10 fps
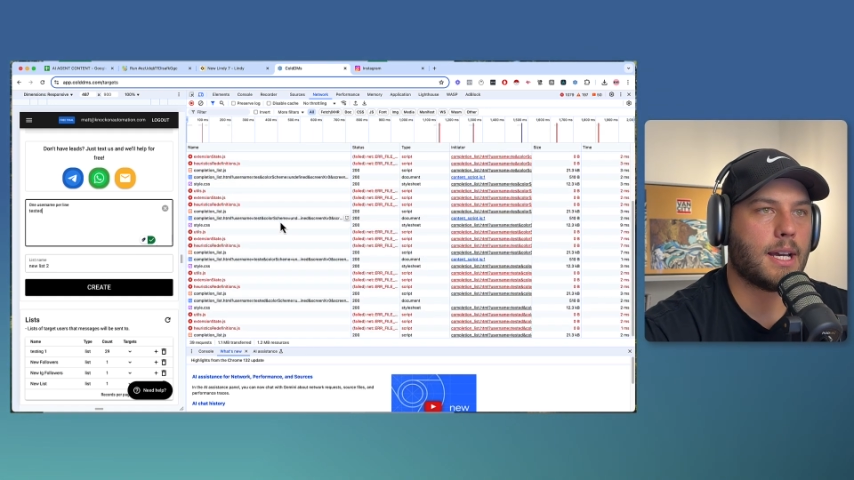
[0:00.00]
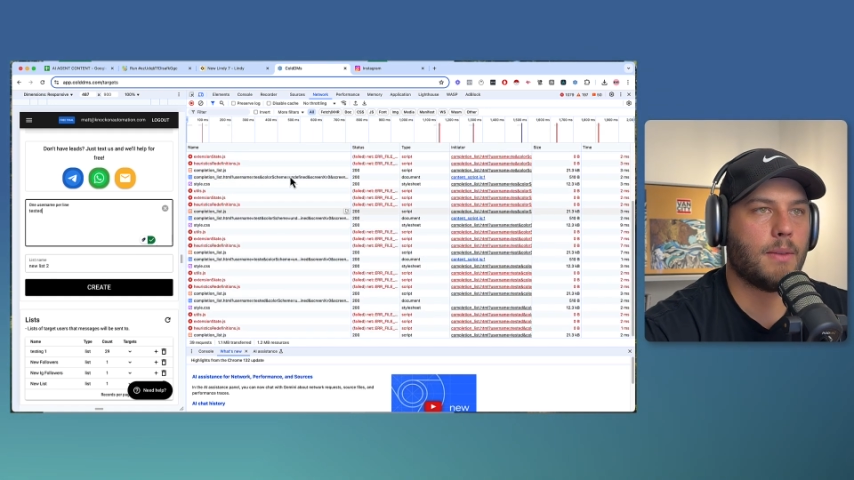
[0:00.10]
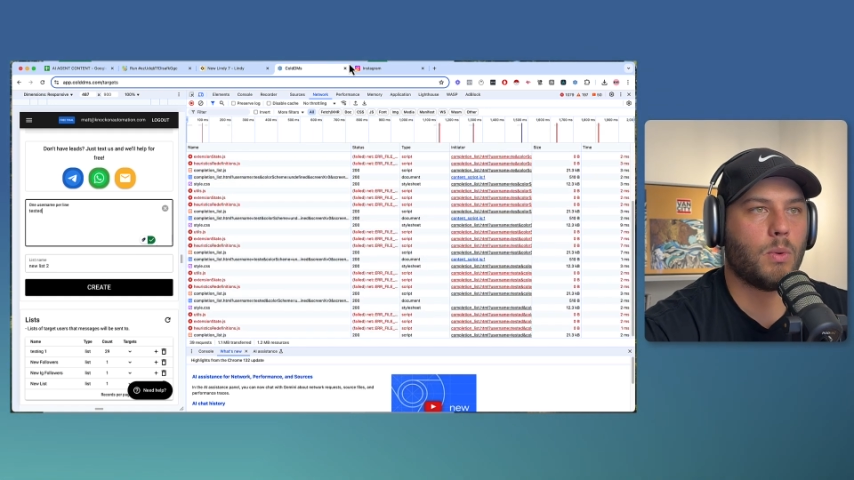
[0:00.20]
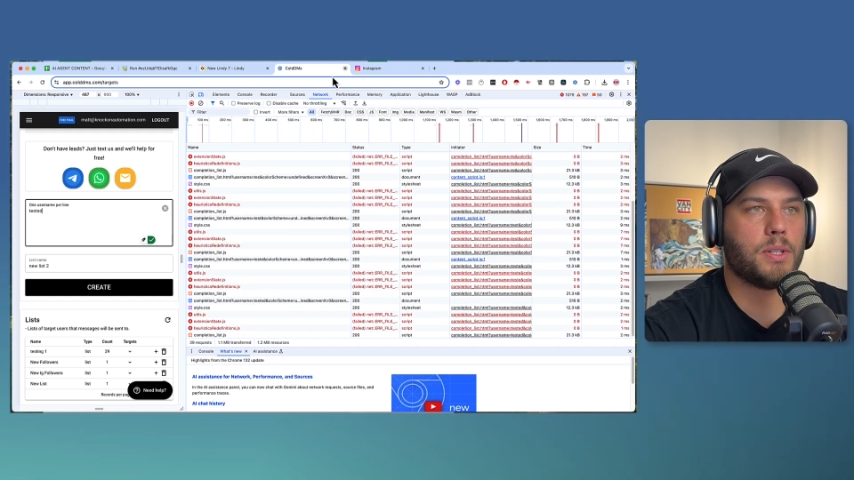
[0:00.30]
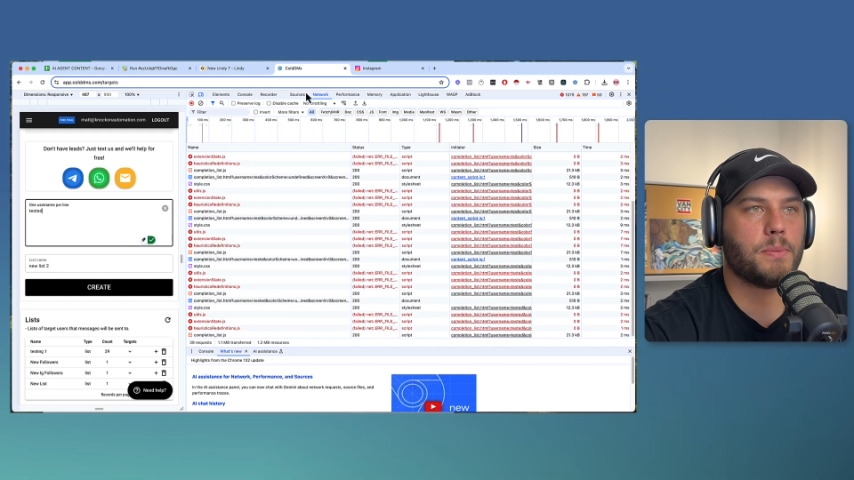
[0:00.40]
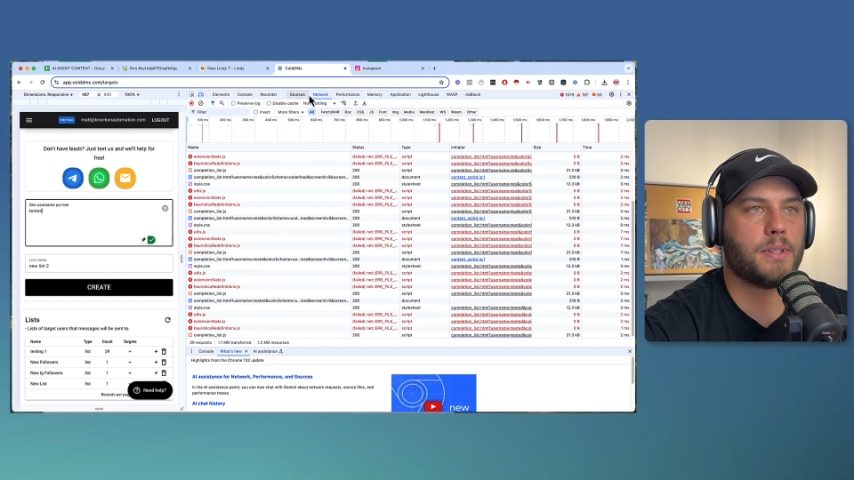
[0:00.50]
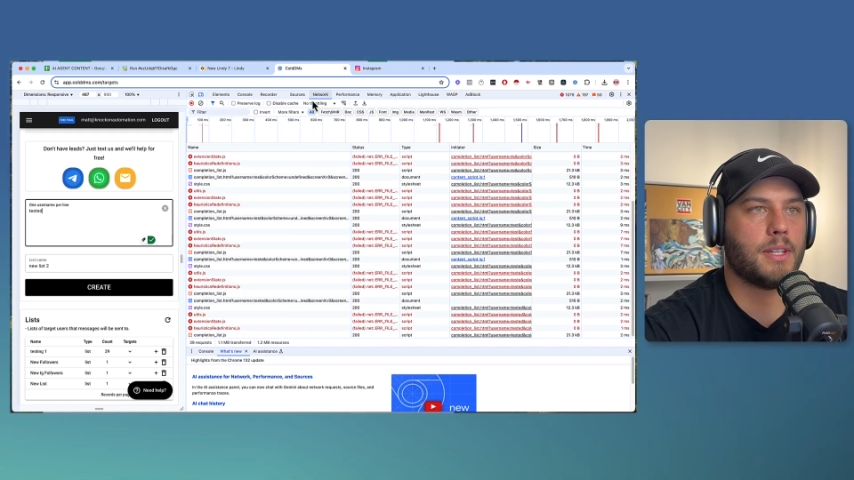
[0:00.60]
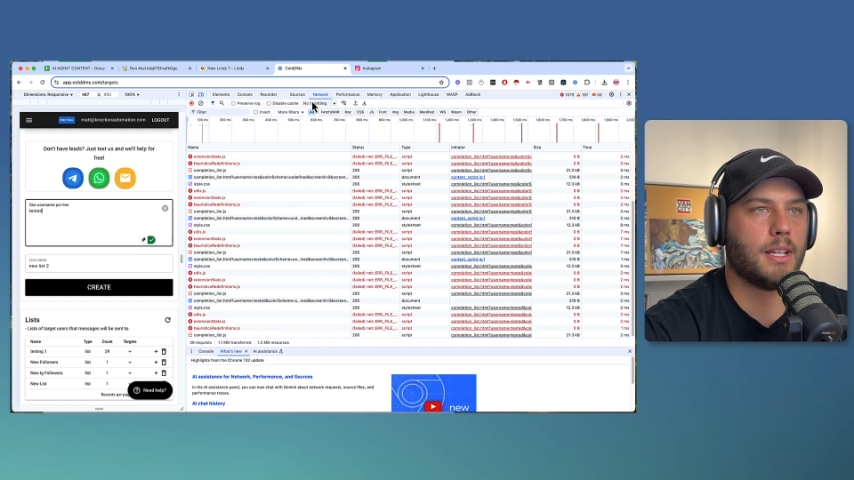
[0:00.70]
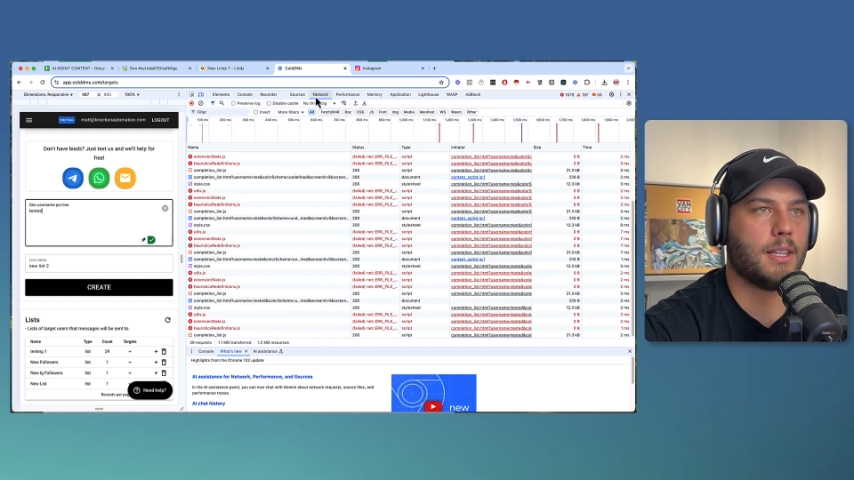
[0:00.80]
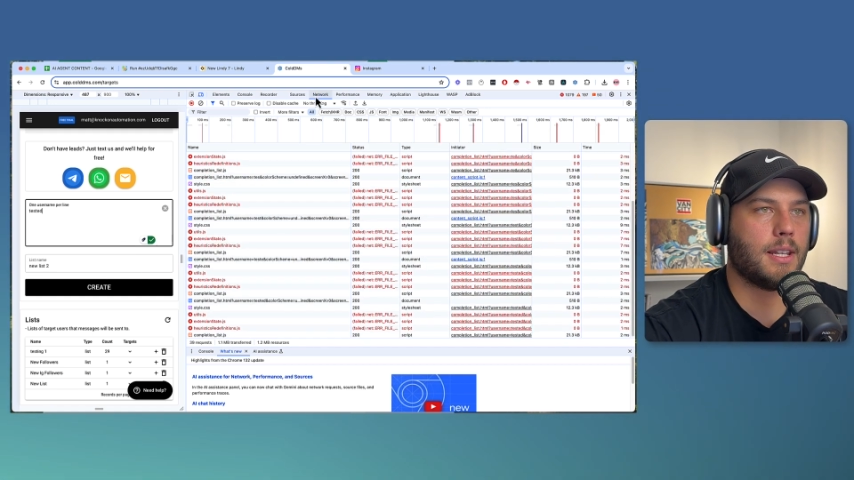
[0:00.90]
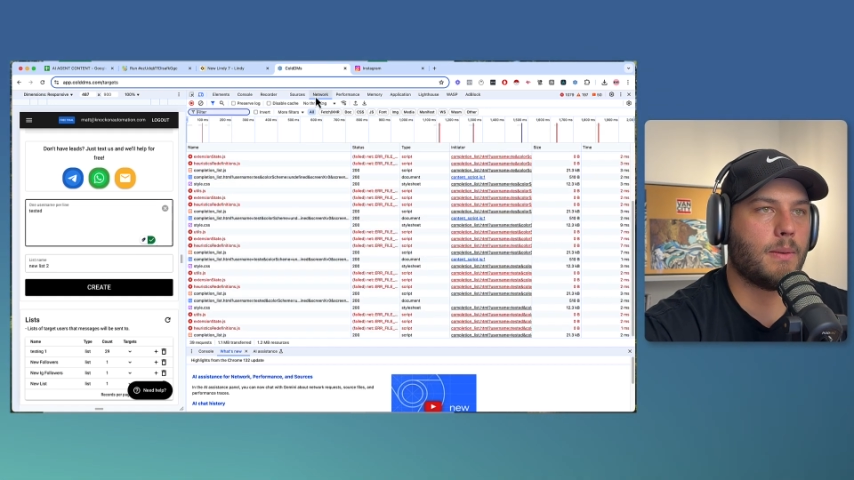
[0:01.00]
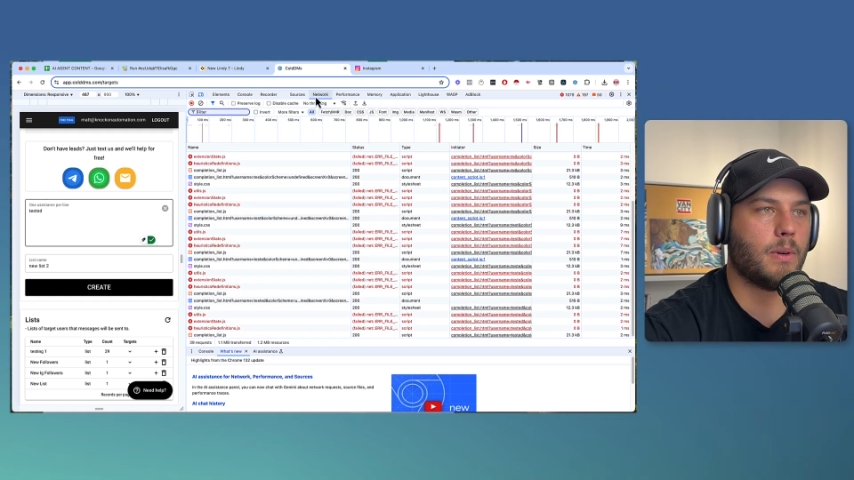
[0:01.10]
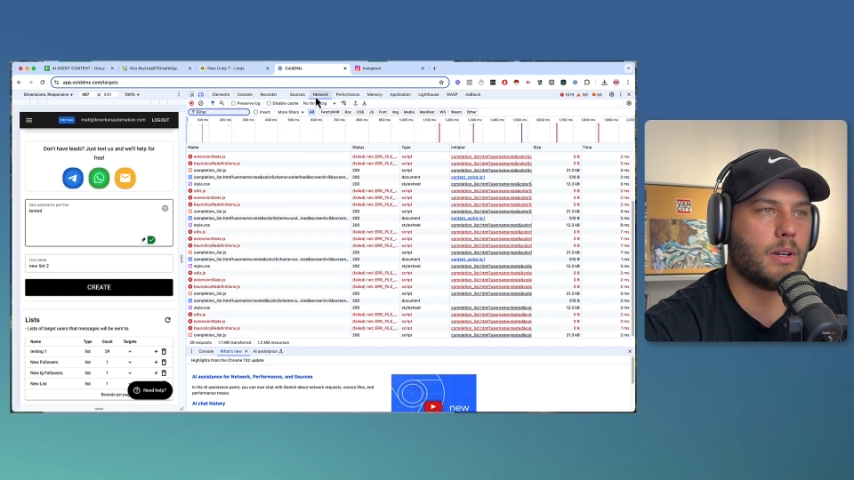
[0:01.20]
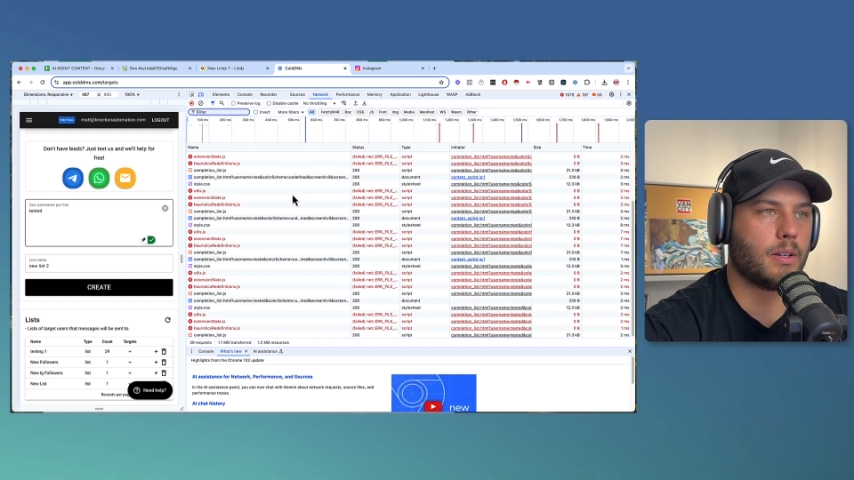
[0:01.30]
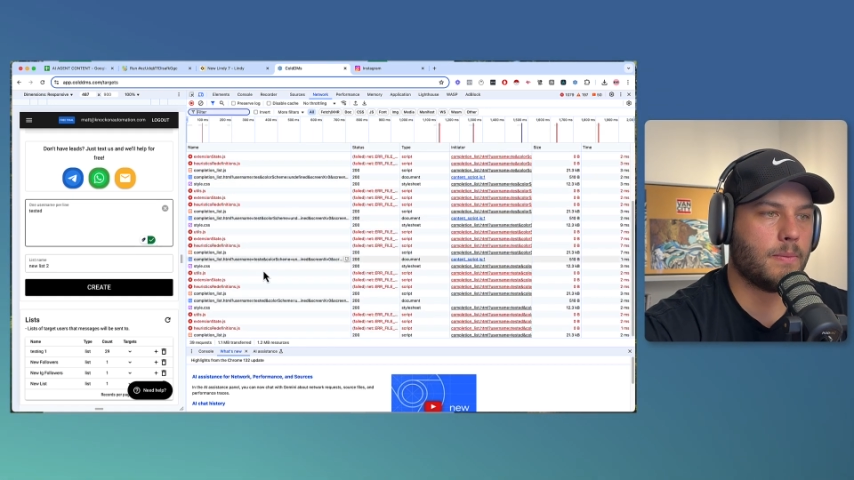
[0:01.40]
And whilst we're sitting in
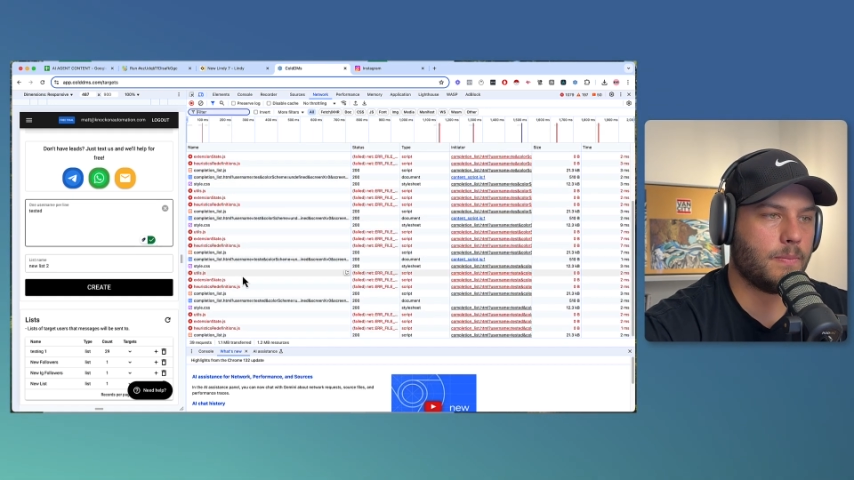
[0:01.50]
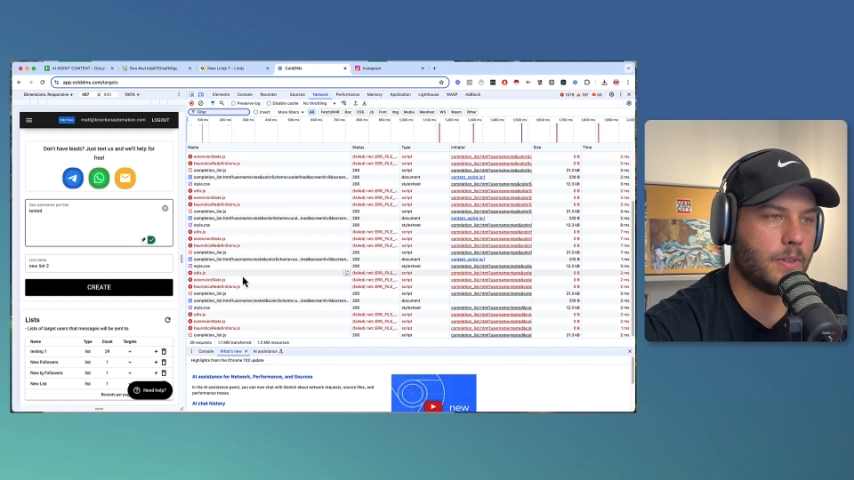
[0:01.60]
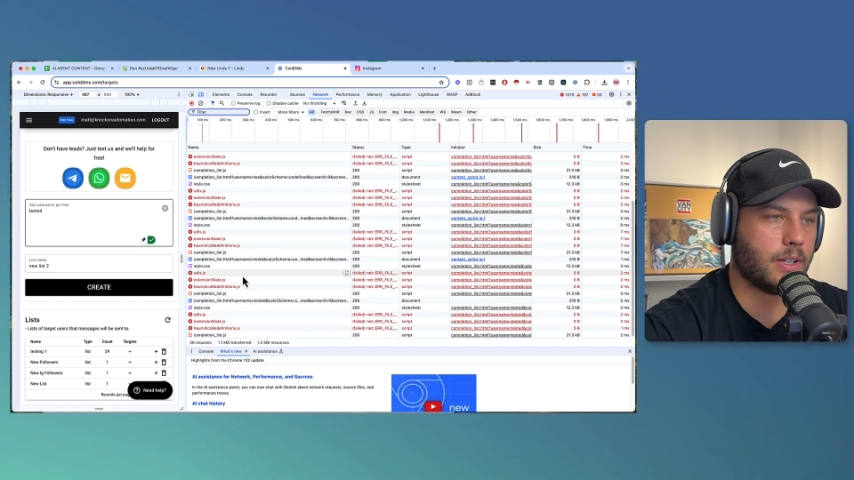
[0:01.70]
network,